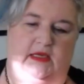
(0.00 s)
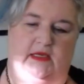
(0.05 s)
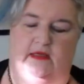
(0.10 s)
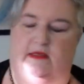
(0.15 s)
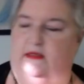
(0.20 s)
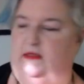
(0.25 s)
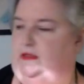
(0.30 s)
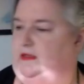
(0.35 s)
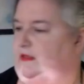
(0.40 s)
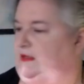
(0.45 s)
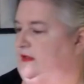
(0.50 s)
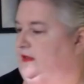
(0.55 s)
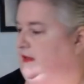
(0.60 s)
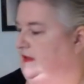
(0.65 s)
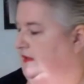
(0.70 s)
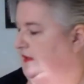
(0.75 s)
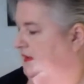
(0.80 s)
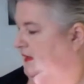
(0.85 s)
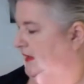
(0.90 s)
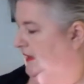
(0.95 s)
piece.
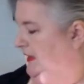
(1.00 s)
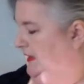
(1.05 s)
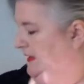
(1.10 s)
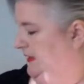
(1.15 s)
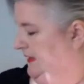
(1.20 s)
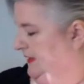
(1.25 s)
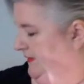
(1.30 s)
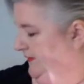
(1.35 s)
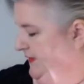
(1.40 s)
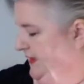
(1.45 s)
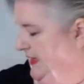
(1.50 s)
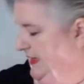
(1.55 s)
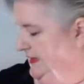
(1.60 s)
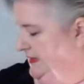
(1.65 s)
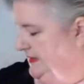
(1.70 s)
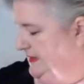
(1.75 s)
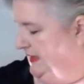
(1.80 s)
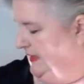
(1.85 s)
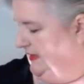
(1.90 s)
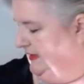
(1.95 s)
I love
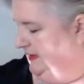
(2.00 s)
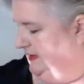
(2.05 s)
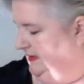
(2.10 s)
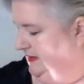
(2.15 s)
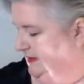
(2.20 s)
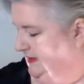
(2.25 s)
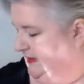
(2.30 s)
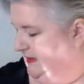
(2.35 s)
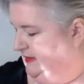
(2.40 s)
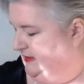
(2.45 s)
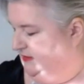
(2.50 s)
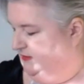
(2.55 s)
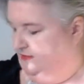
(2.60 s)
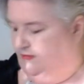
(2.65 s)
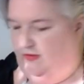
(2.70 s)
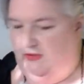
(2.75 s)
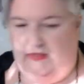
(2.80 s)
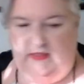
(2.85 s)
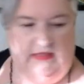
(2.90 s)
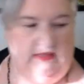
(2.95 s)
that set. That's
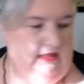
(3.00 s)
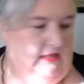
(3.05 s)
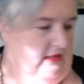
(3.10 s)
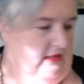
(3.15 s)
a really